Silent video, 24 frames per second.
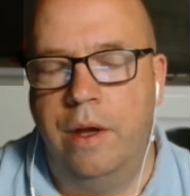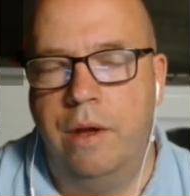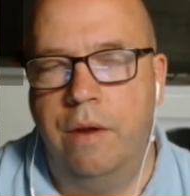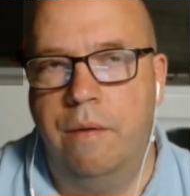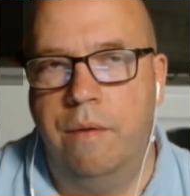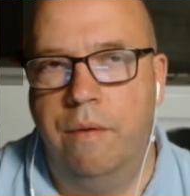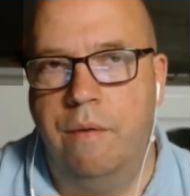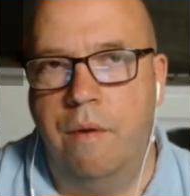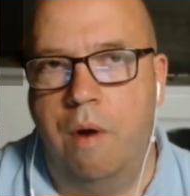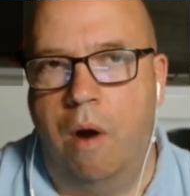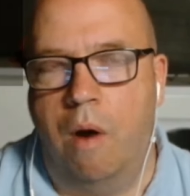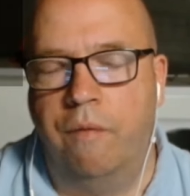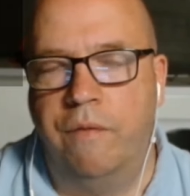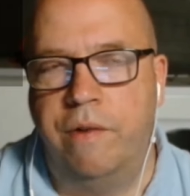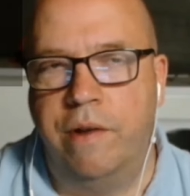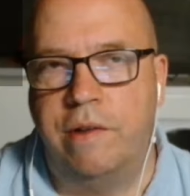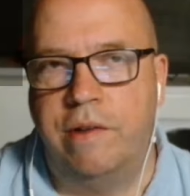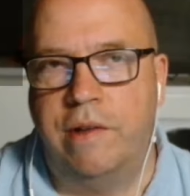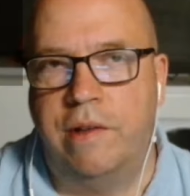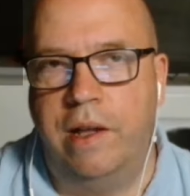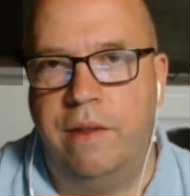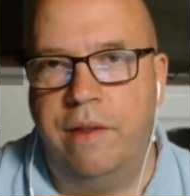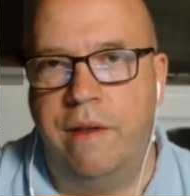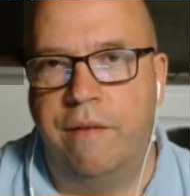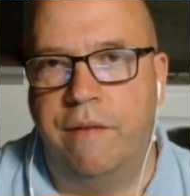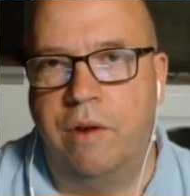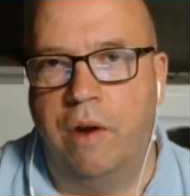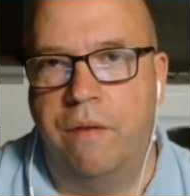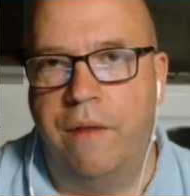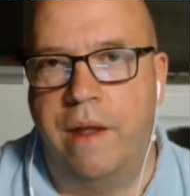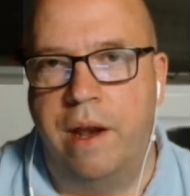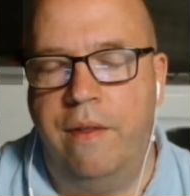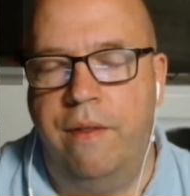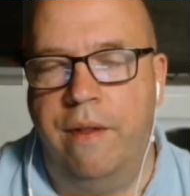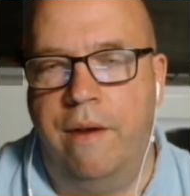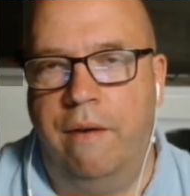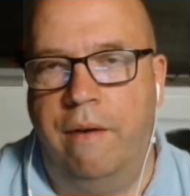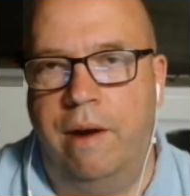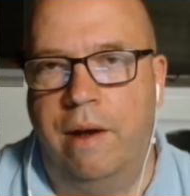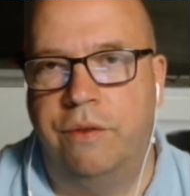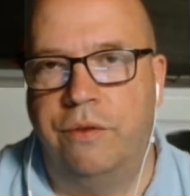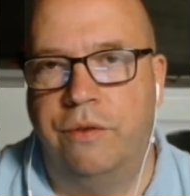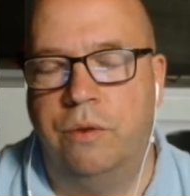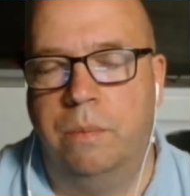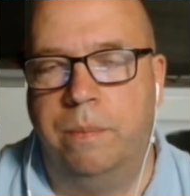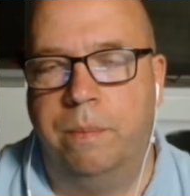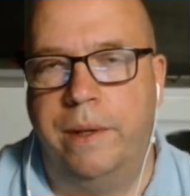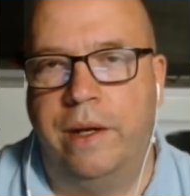obviously, they've got that in their arsenal
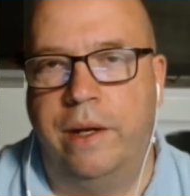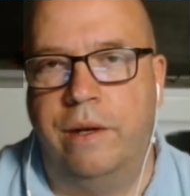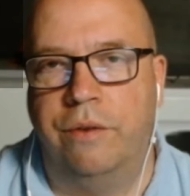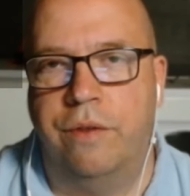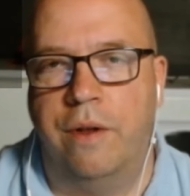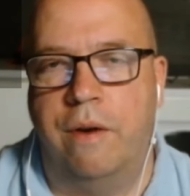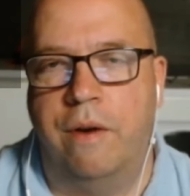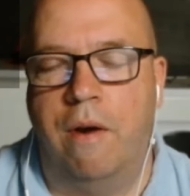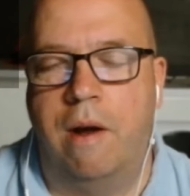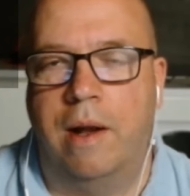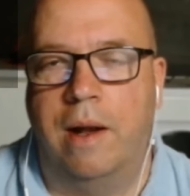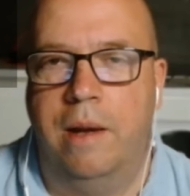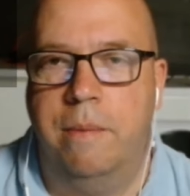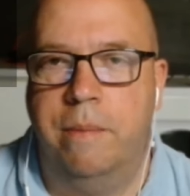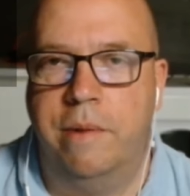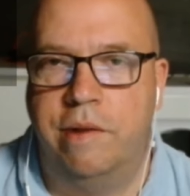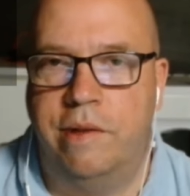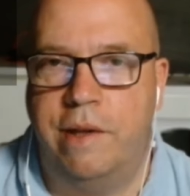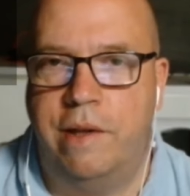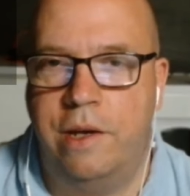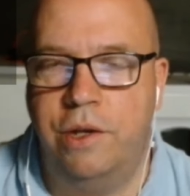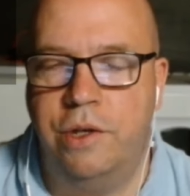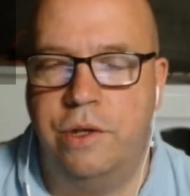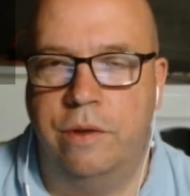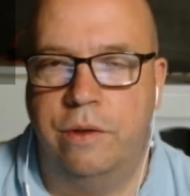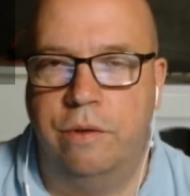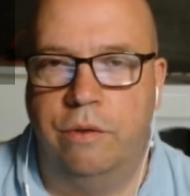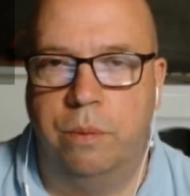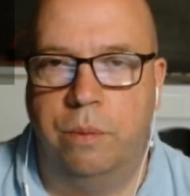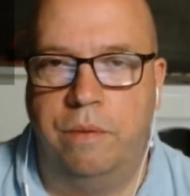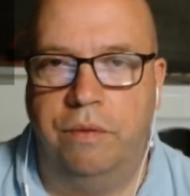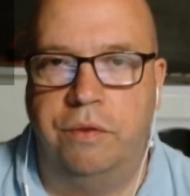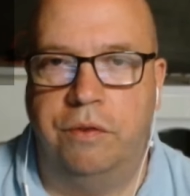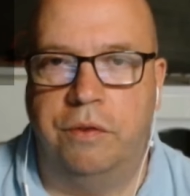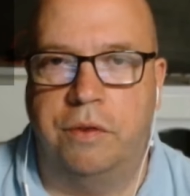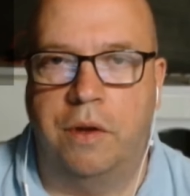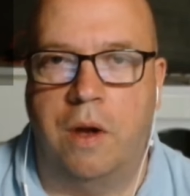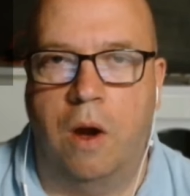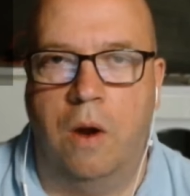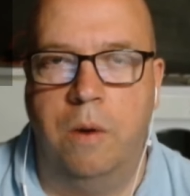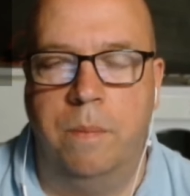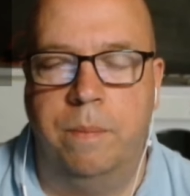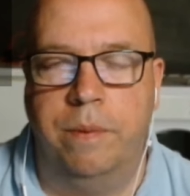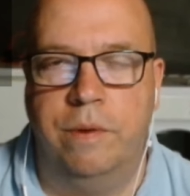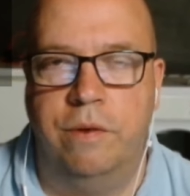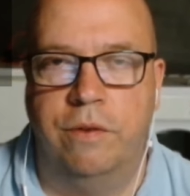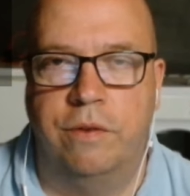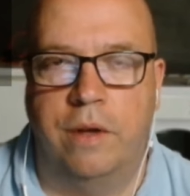because there are limitations with scope
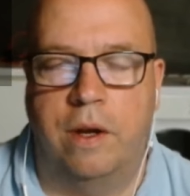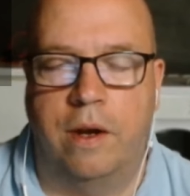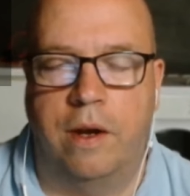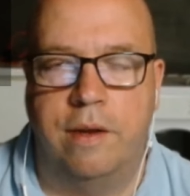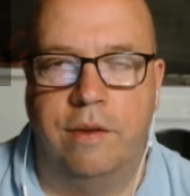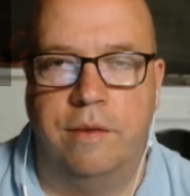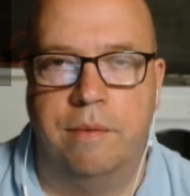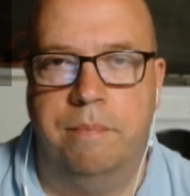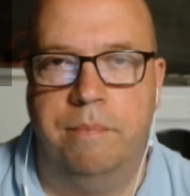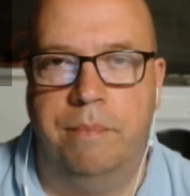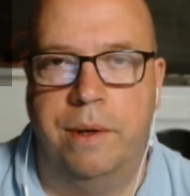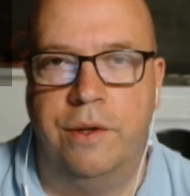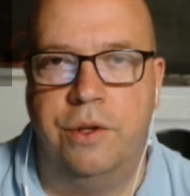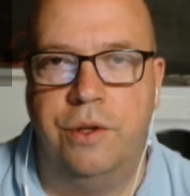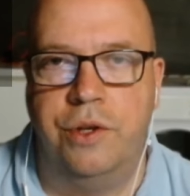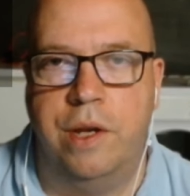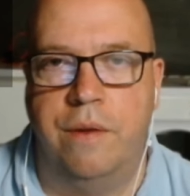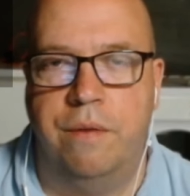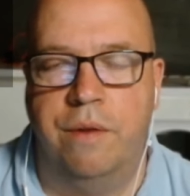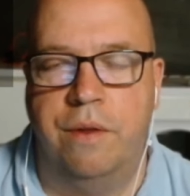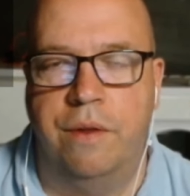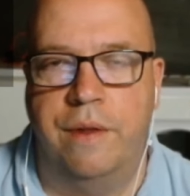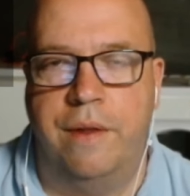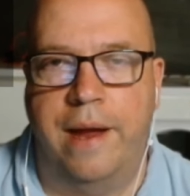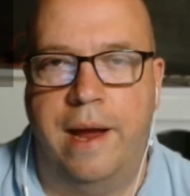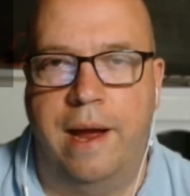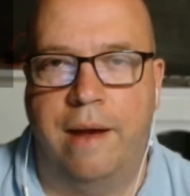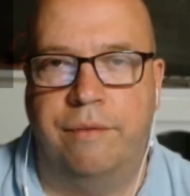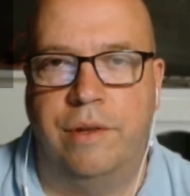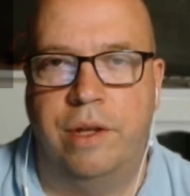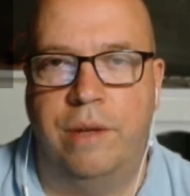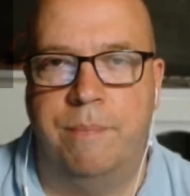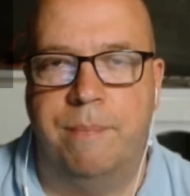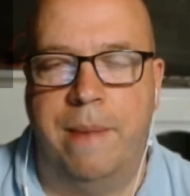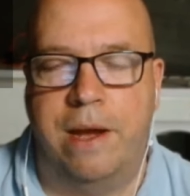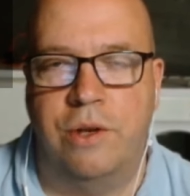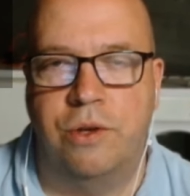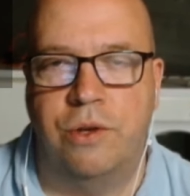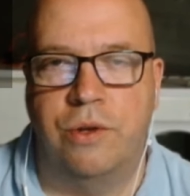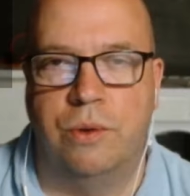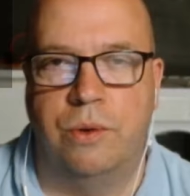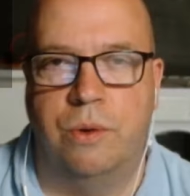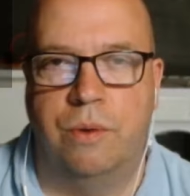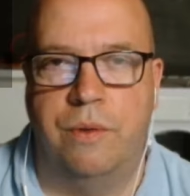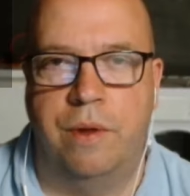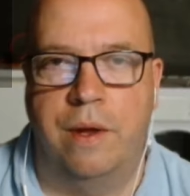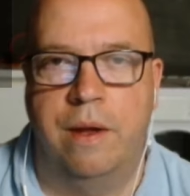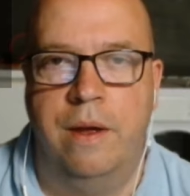and size and budget that they have to make sure
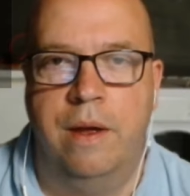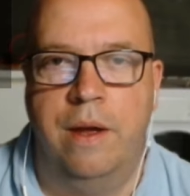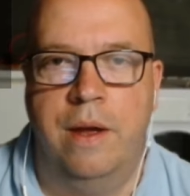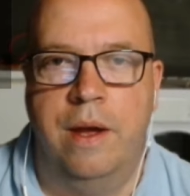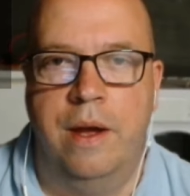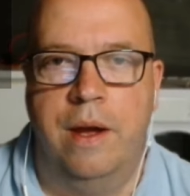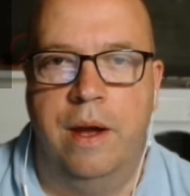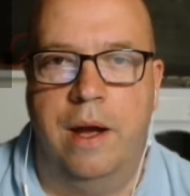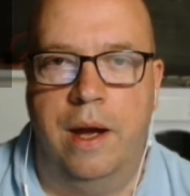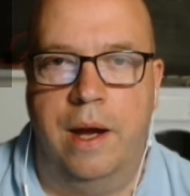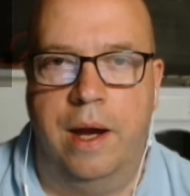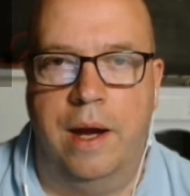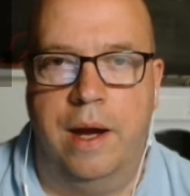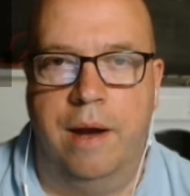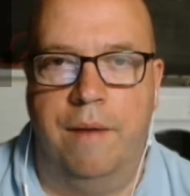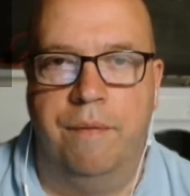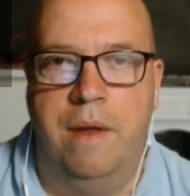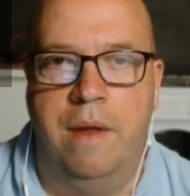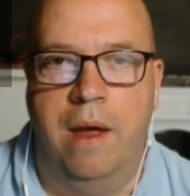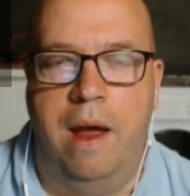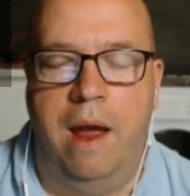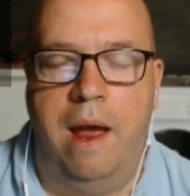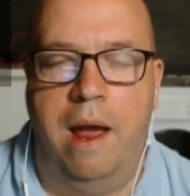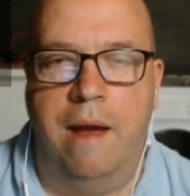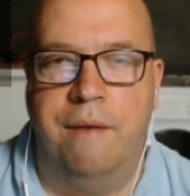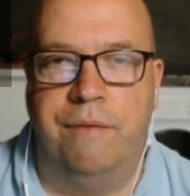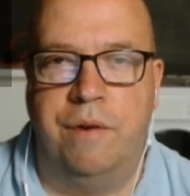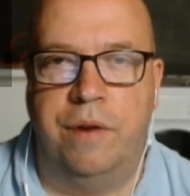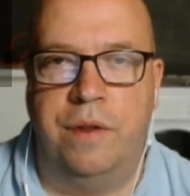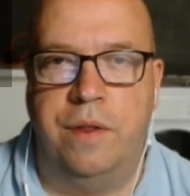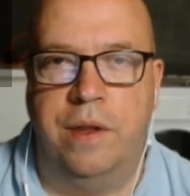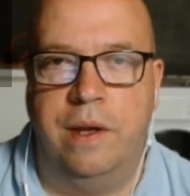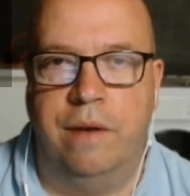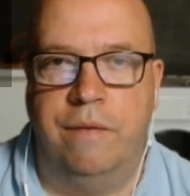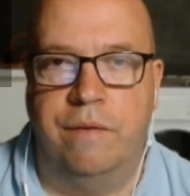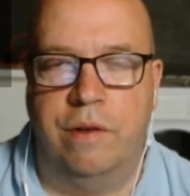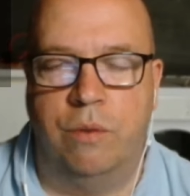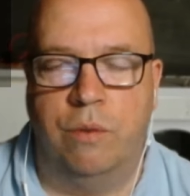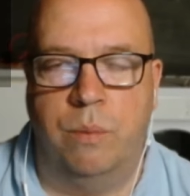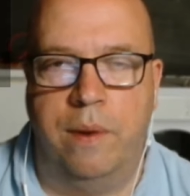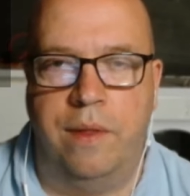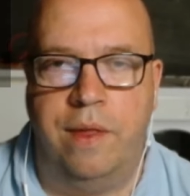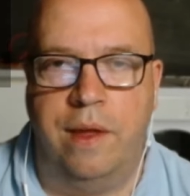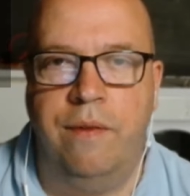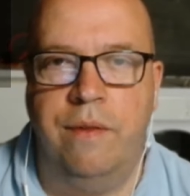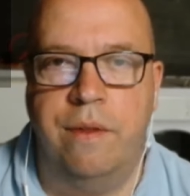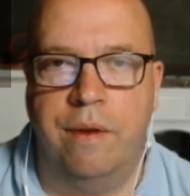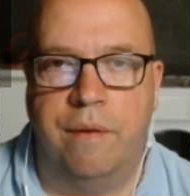that everything that's
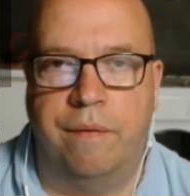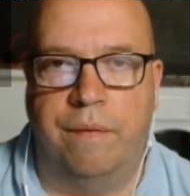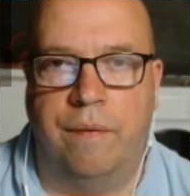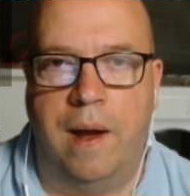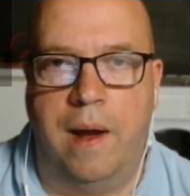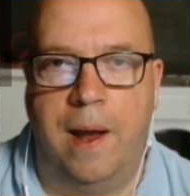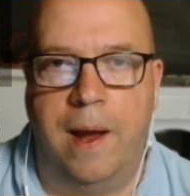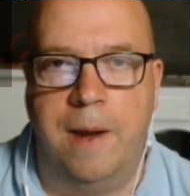within the frame